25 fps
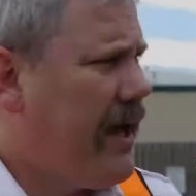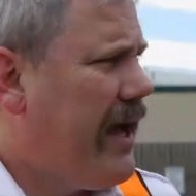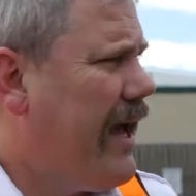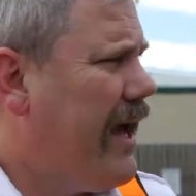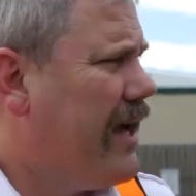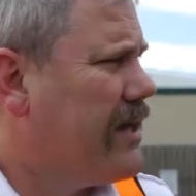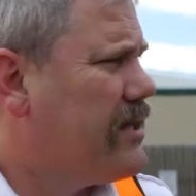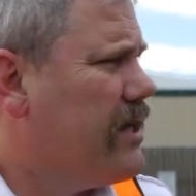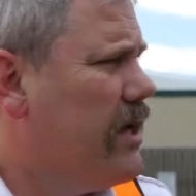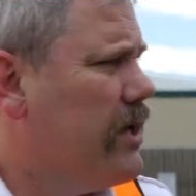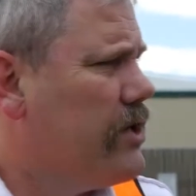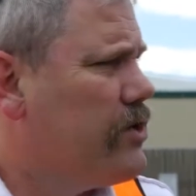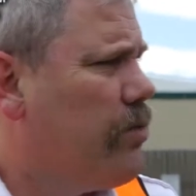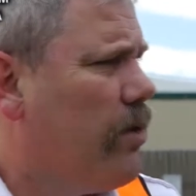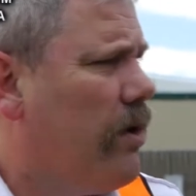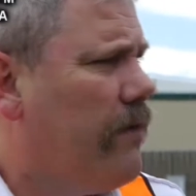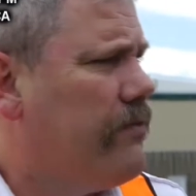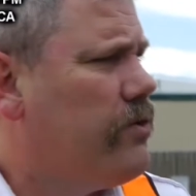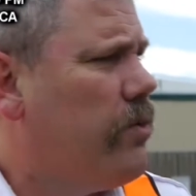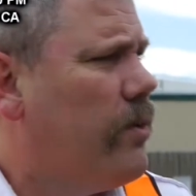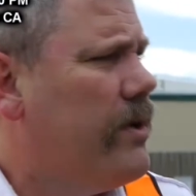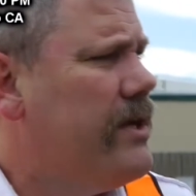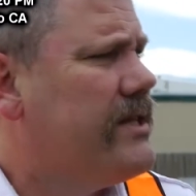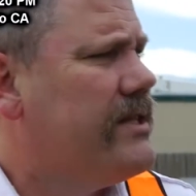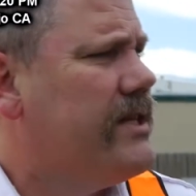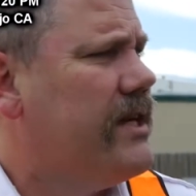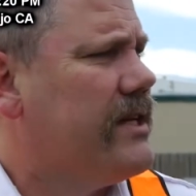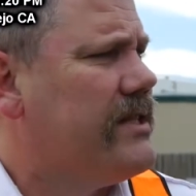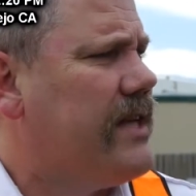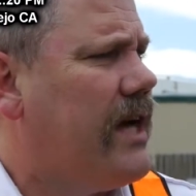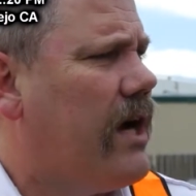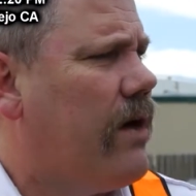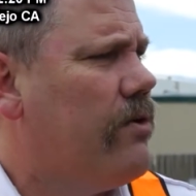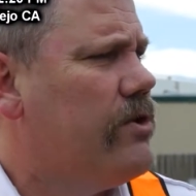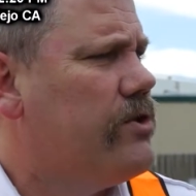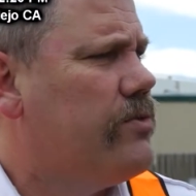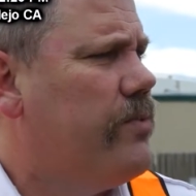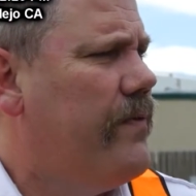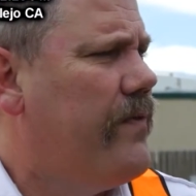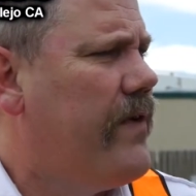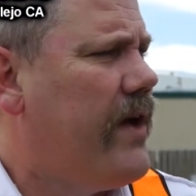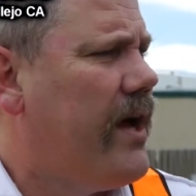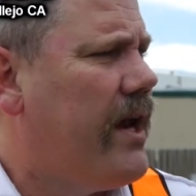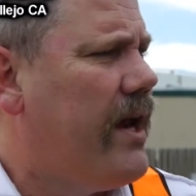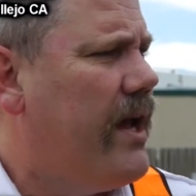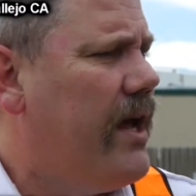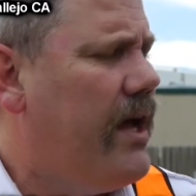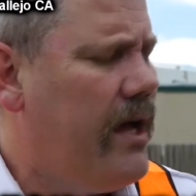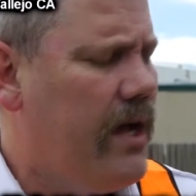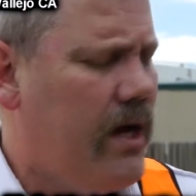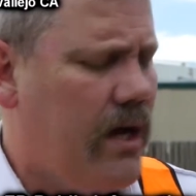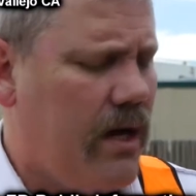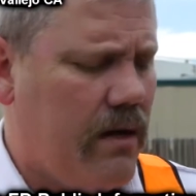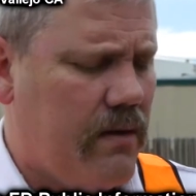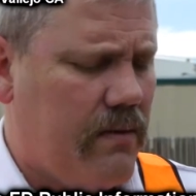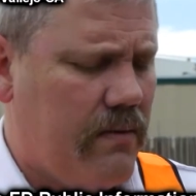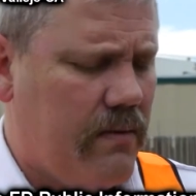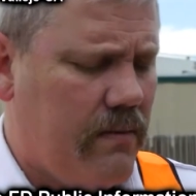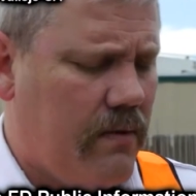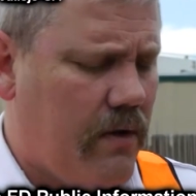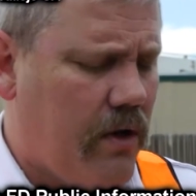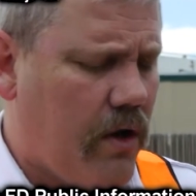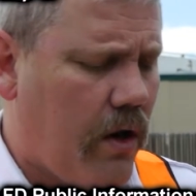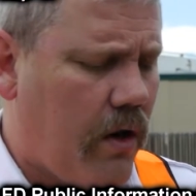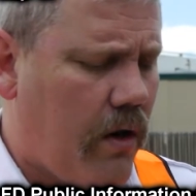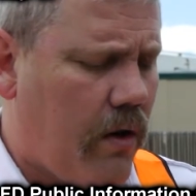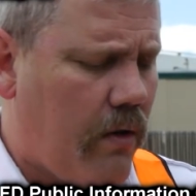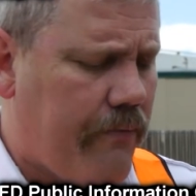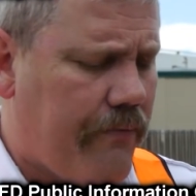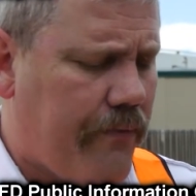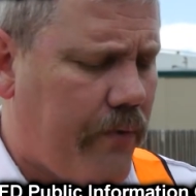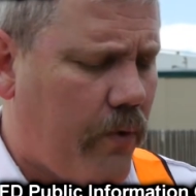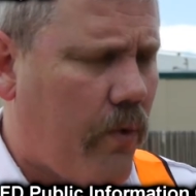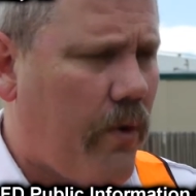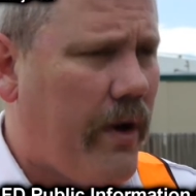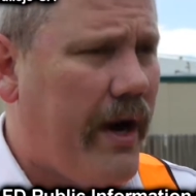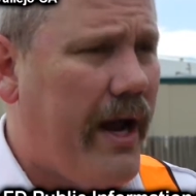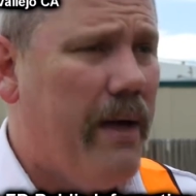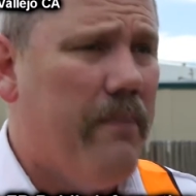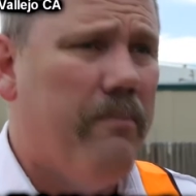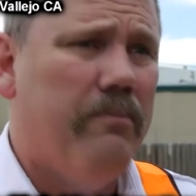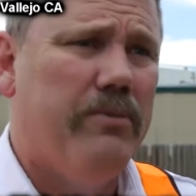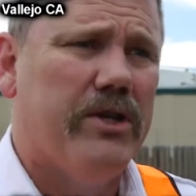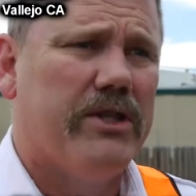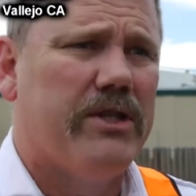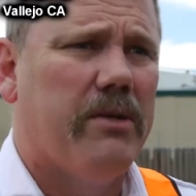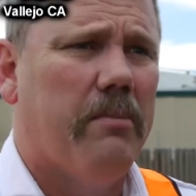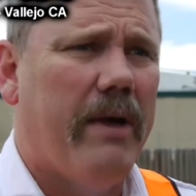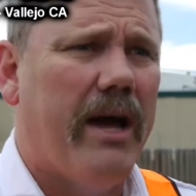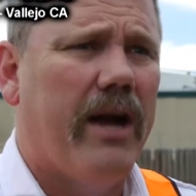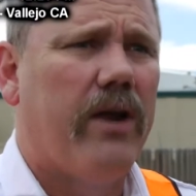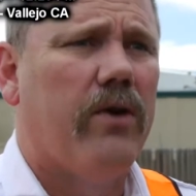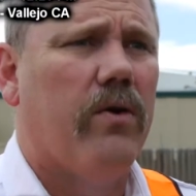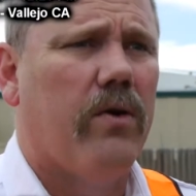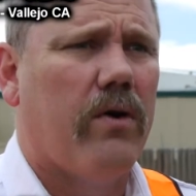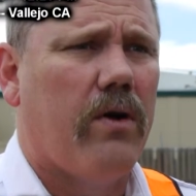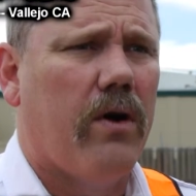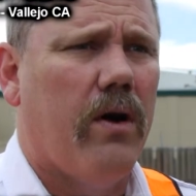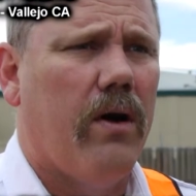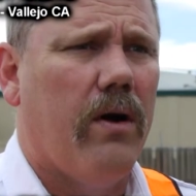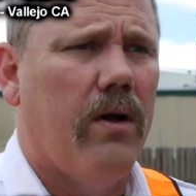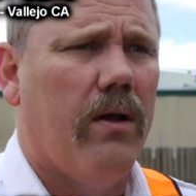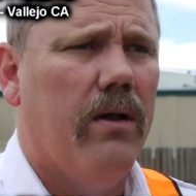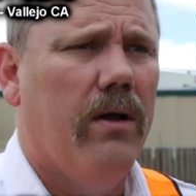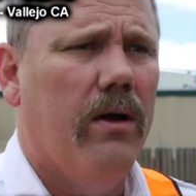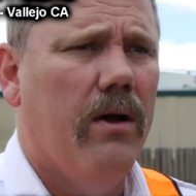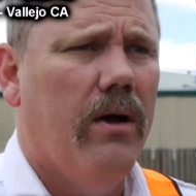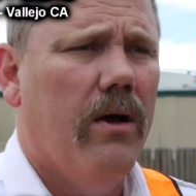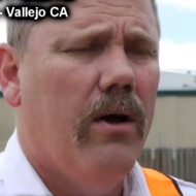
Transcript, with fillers: At 12:26 uh, hours, we've got a uh, call for a just a medical call